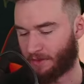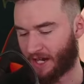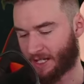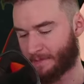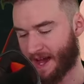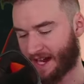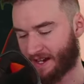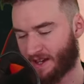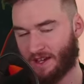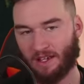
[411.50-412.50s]
Next pack.
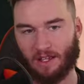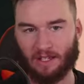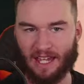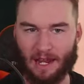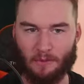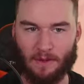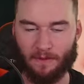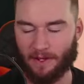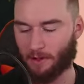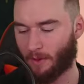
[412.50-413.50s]
Can we
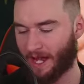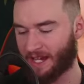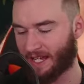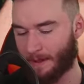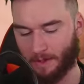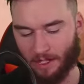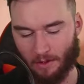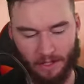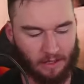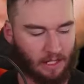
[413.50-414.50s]
find a way to keep it
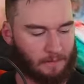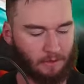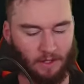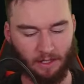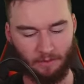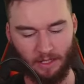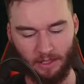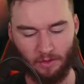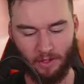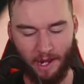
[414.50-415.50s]
going? That'd be really, really
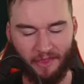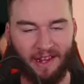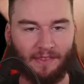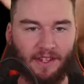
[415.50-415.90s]
good. I think at the